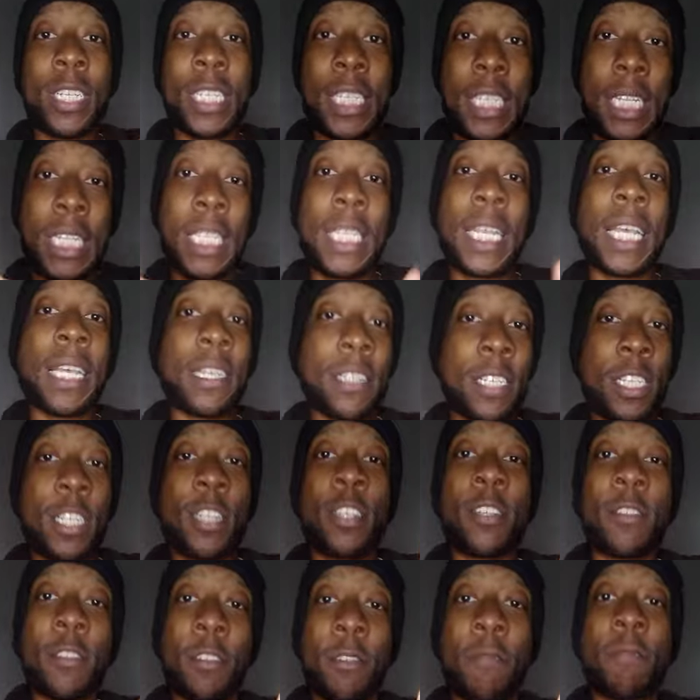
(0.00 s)
it's going to take
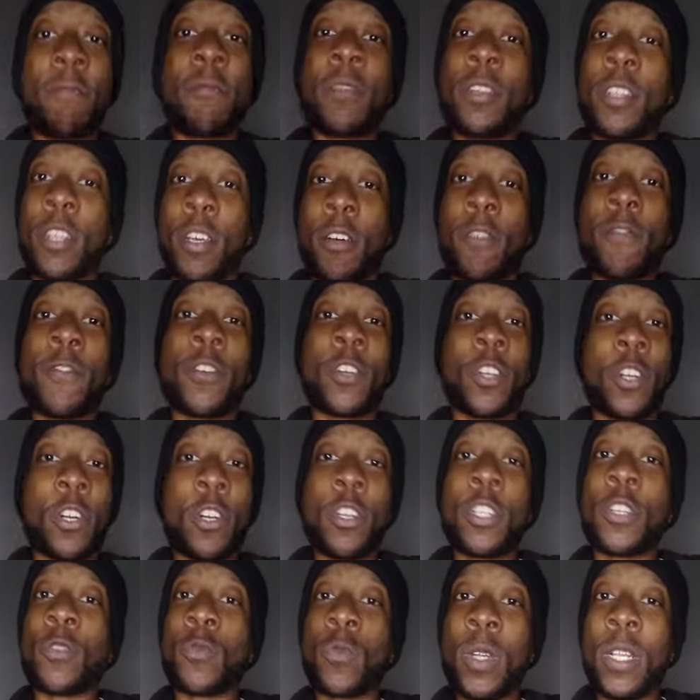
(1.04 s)
certain, you know, if a
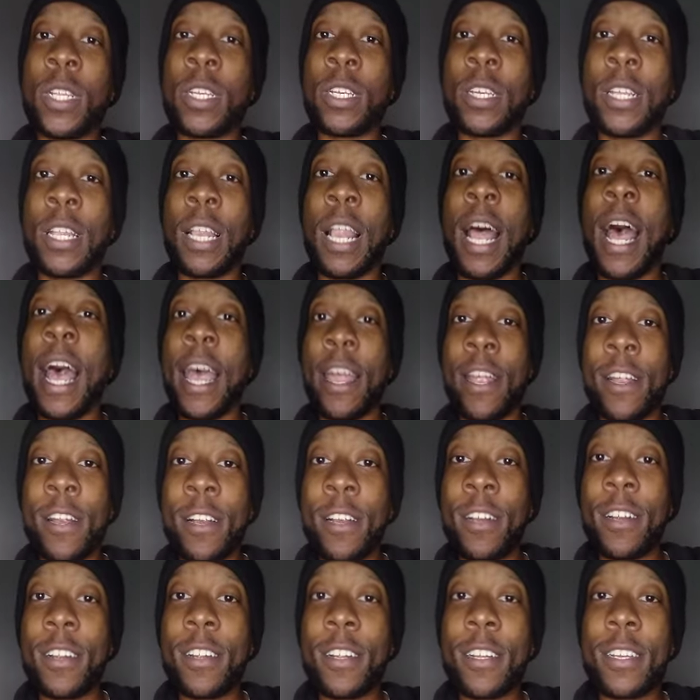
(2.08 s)
girl's a really good
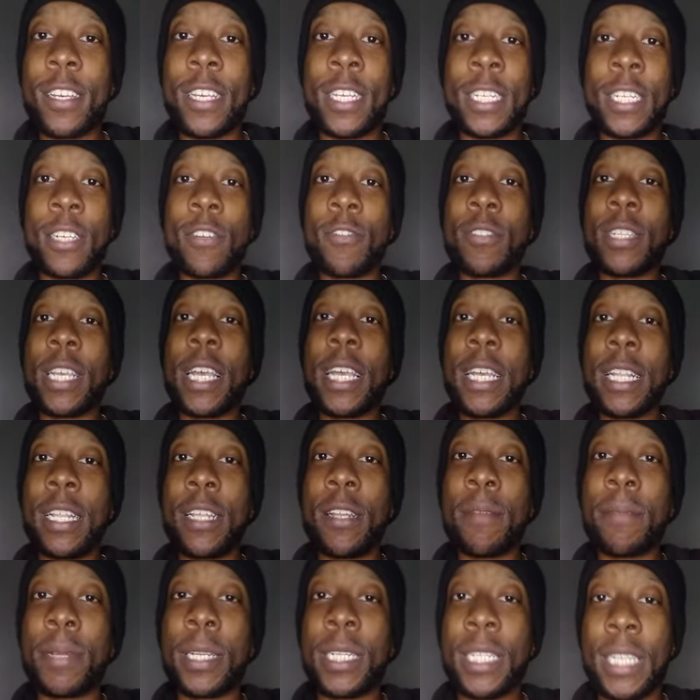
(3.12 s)
liar, it's going to take a
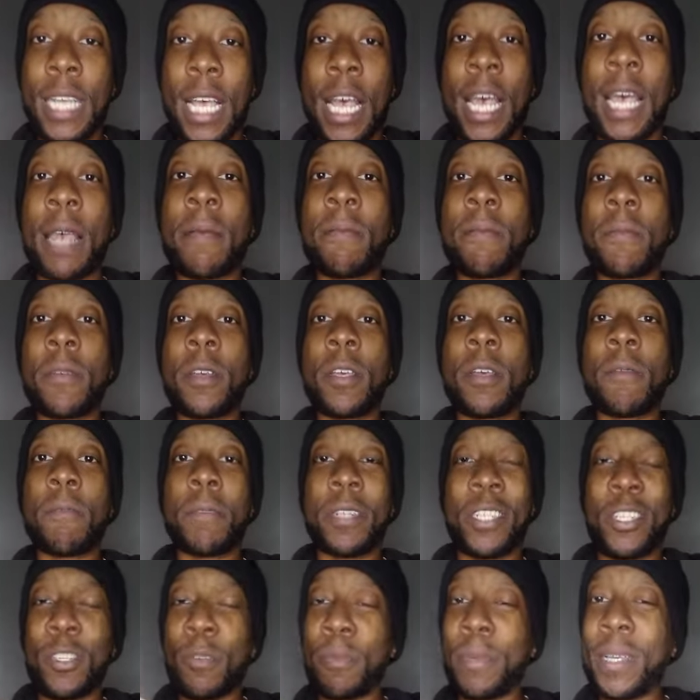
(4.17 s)
little bit of time,
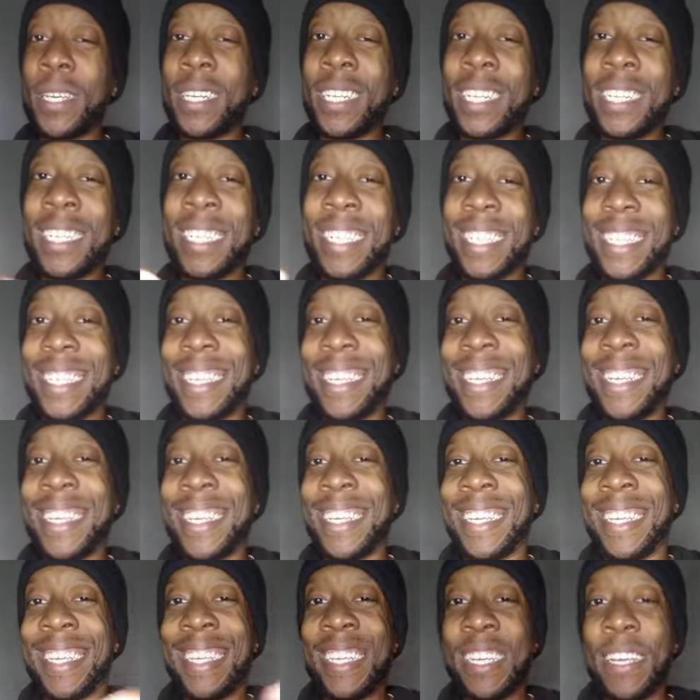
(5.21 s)
but you'll be able to
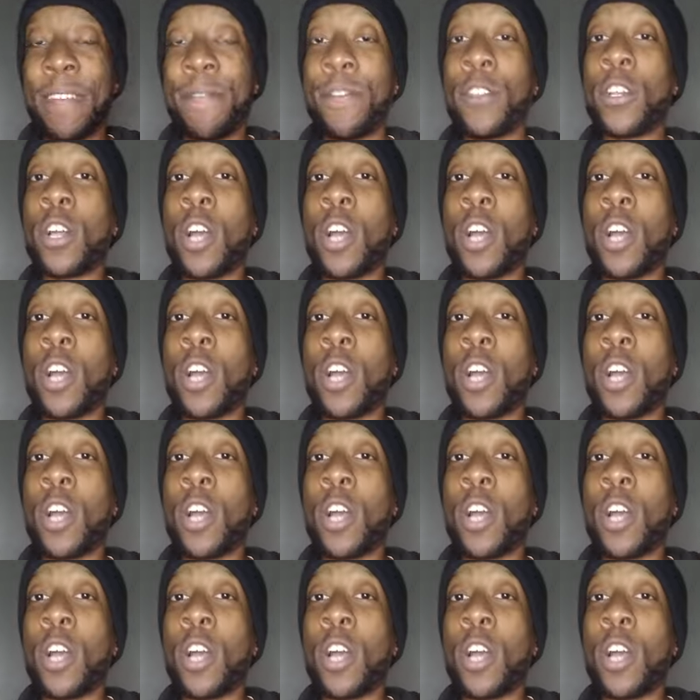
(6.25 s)
see. If